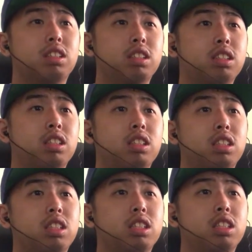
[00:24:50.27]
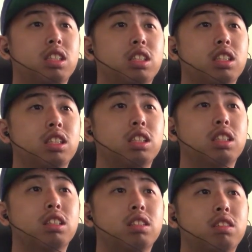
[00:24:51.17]

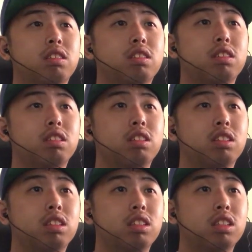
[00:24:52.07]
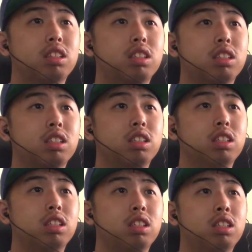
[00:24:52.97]

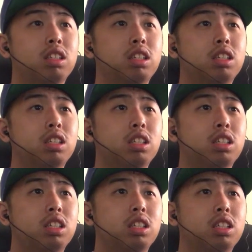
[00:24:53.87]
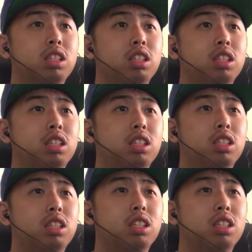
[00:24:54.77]

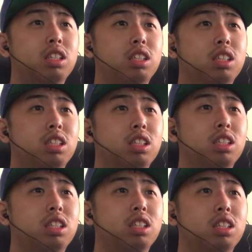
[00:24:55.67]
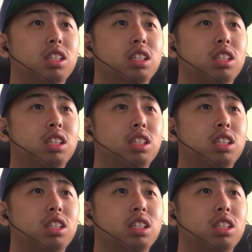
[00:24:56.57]
Nobody speaks.